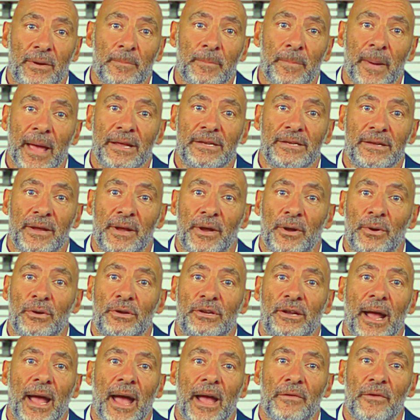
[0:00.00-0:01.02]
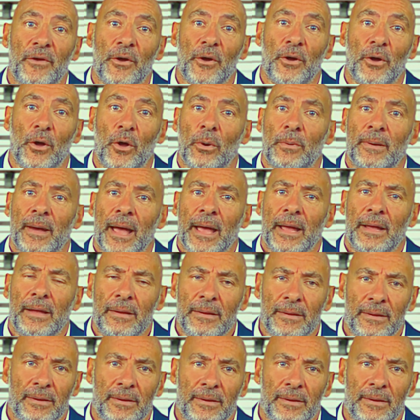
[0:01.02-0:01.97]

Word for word: not the best news I've heard all day.